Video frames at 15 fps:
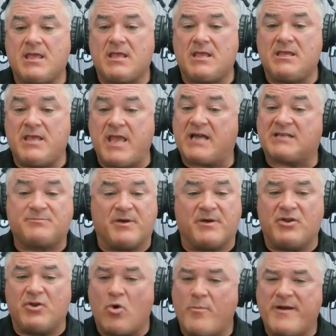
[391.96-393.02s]
Yes,
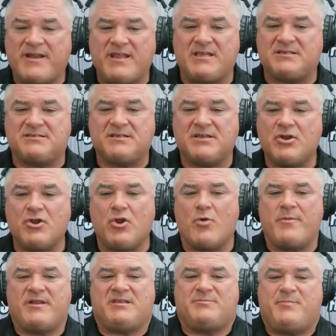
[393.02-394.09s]
but nobody's
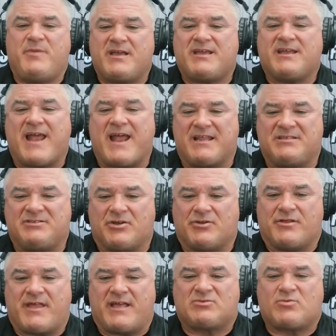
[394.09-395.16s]
picking at each
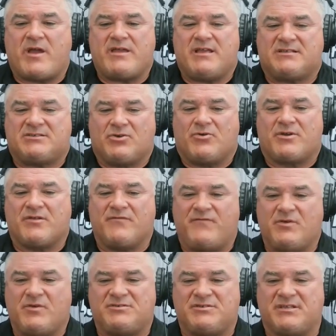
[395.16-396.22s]
other. That's why I get so
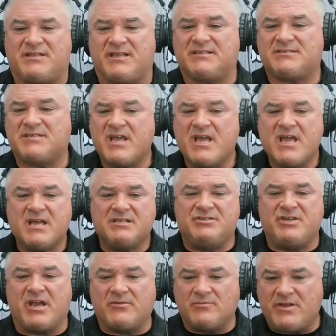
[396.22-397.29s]
confused at this.
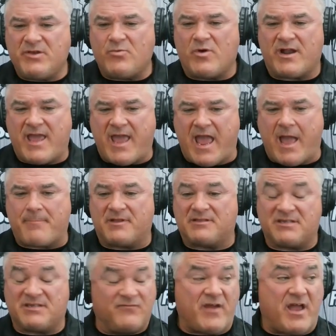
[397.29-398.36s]
Generally, what
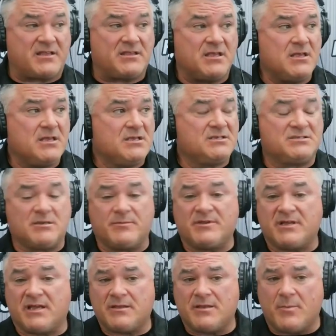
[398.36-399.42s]
happens? In fact, some of
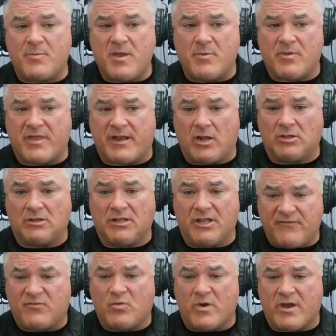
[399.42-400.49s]
the people that I'll
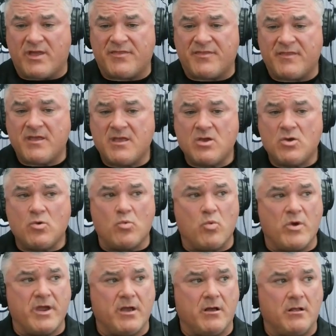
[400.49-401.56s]
lift with
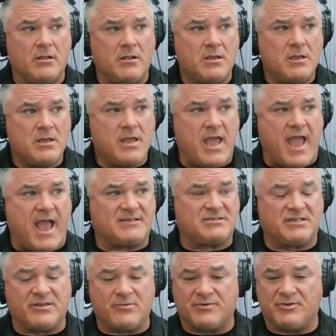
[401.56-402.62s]
will
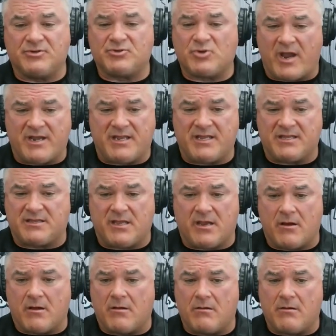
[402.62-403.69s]
actually, when they're trying to get
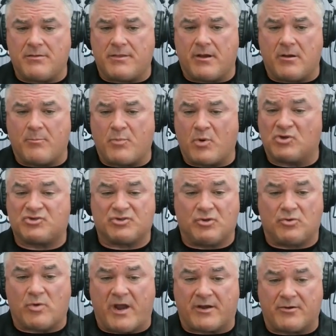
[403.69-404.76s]
their
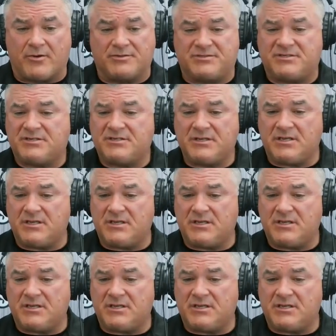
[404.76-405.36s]
personal records